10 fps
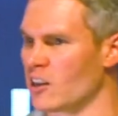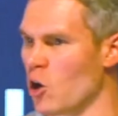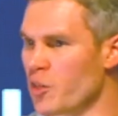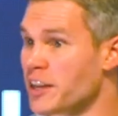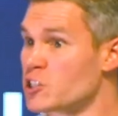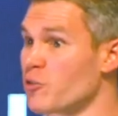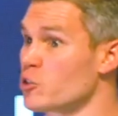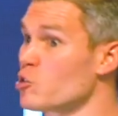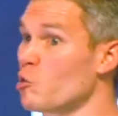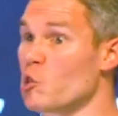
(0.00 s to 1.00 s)
and all this for
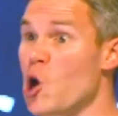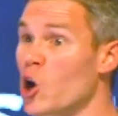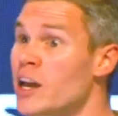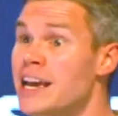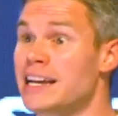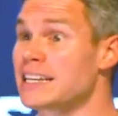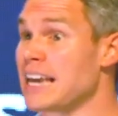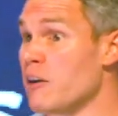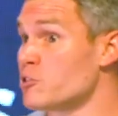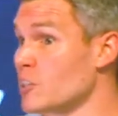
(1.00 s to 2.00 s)
so long.
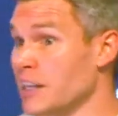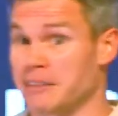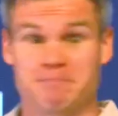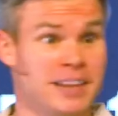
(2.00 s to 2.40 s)
Counseling